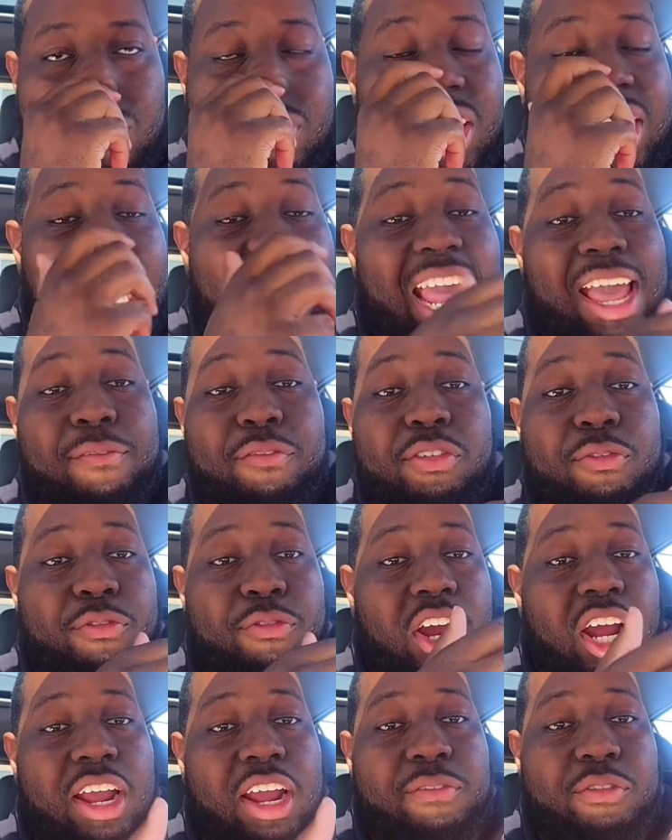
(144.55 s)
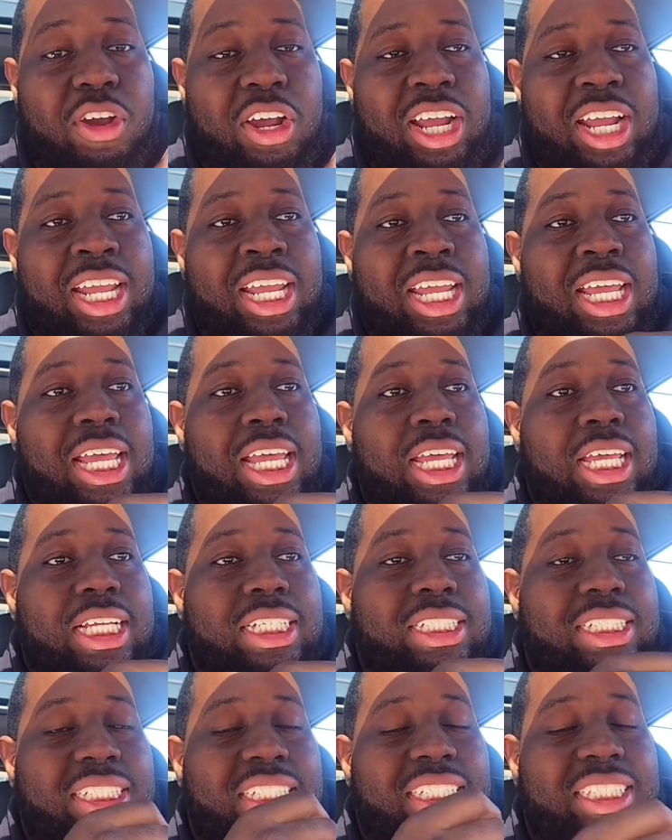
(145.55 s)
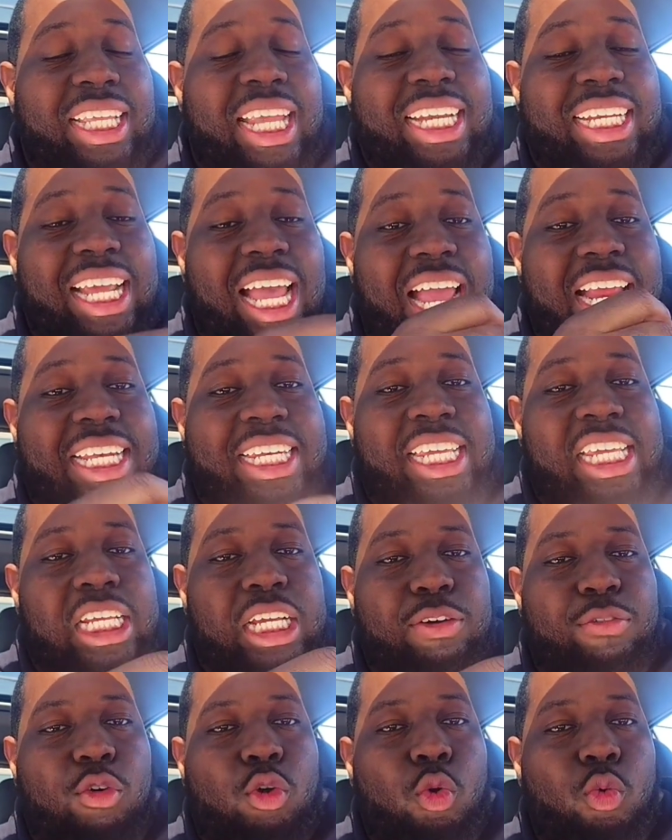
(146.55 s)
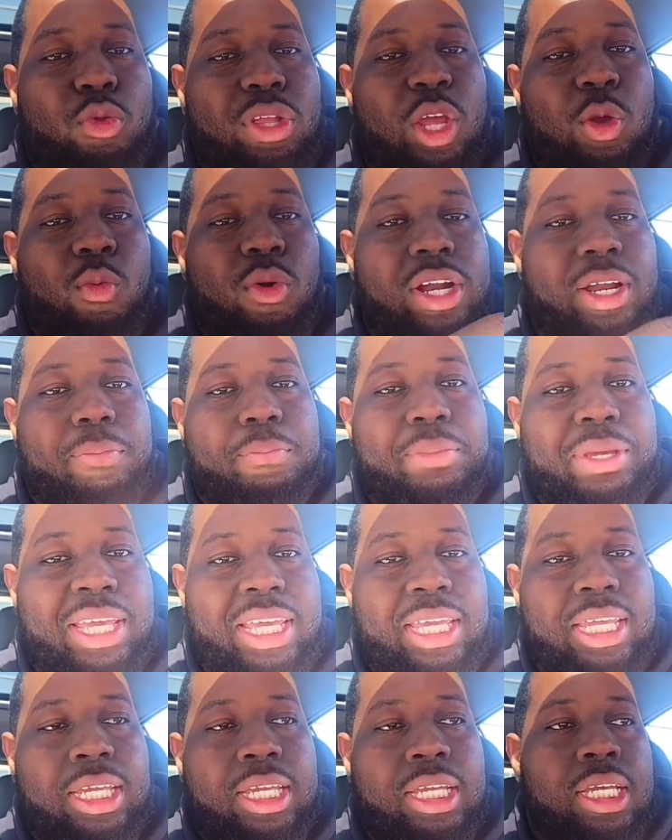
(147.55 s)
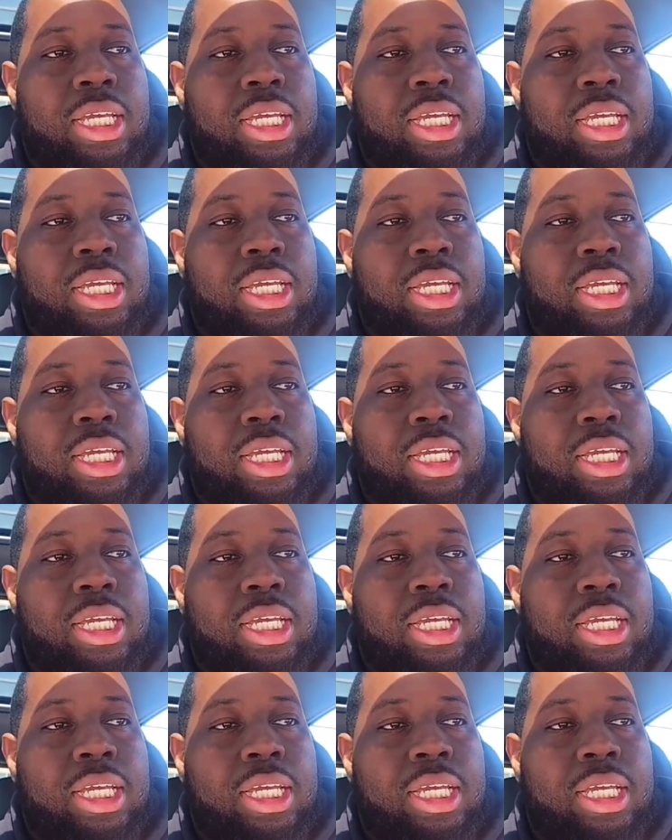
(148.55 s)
very, very distinct idea of who they want to be,